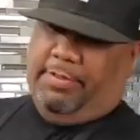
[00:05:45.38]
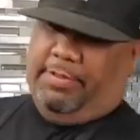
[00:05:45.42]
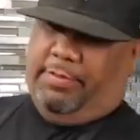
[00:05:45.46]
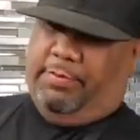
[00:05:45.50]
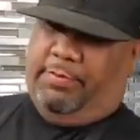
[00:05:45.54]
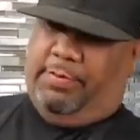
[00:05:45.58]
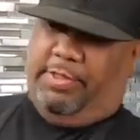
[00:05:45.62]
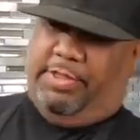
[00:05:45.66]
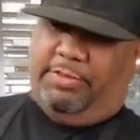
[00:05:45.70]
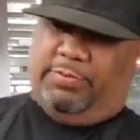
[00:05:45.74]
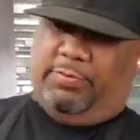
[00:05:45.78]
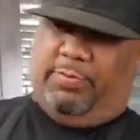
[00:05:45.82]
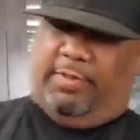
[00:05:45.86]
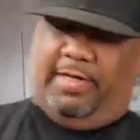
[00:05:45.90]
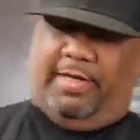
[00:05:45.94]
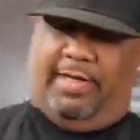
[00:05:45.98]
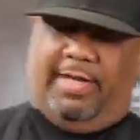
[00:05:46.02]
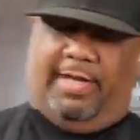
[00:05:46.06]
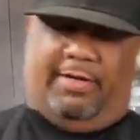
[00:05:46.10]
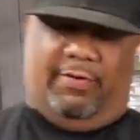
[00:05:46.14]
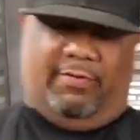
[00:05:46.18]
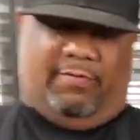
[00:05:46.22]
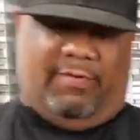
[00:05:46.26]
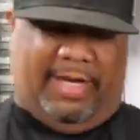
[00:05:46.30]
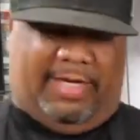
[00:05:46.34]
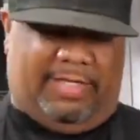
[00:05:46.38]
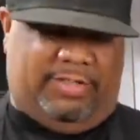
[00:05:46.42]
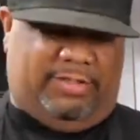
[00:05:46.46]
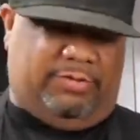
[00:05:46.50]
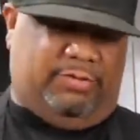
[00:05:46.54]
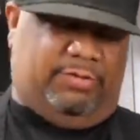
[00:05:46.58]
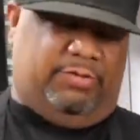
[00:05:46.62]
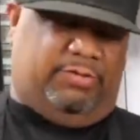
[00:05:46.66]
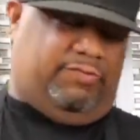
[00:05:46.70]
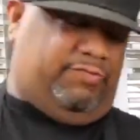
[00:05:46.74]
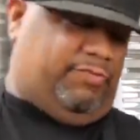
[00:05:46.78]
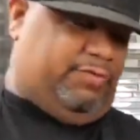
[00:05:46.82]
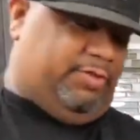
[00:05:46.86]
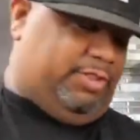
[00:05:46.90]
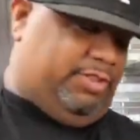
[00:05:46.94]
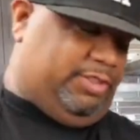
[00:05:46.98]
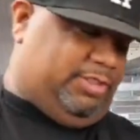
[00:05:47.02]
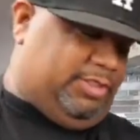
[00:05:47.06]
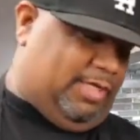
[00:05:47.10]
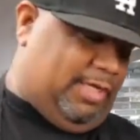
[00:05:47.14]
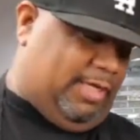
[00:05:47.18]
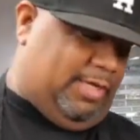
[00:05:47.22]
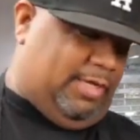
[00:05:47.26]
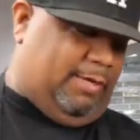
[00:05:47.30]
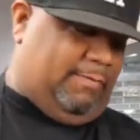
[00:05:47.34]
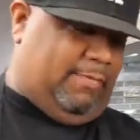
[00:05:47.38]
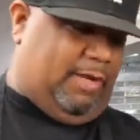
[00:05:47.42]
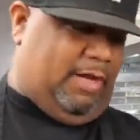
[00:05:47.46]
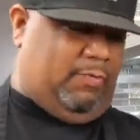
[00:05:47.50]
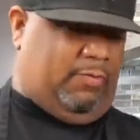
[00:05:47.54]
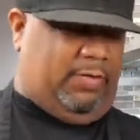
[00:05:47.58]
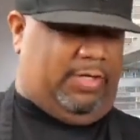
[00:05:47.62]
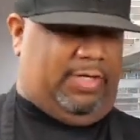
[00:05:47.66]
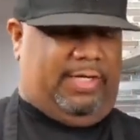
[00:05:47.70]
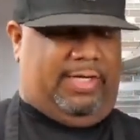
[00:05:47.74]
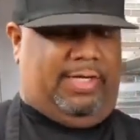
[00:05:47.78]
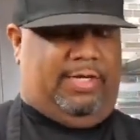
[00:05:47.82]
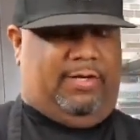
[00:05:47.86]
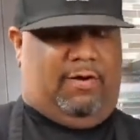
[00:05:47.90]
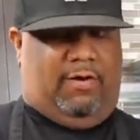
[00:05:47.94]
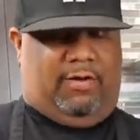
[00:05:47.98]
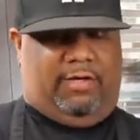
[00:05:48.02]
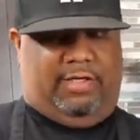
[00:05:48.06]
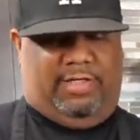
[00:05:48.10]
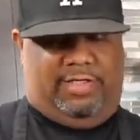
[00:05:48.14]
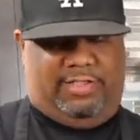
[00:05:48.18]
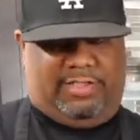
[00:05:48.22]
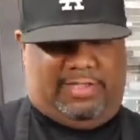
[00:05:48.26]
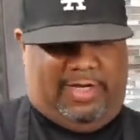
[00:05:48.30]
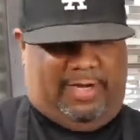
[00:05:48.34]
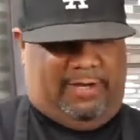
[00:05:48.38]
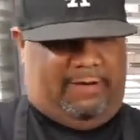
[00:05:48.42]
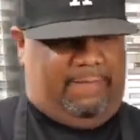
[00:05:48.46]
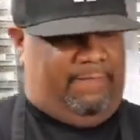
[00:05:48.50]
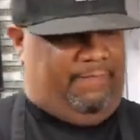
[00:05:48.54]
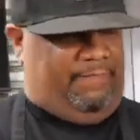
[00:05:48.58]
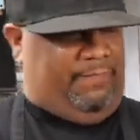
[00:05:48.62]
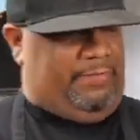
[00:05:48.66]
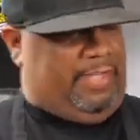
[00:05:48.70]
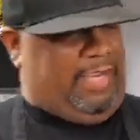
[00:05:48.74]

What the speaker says: We just want to have the right tools for the job. I want to get all of this out.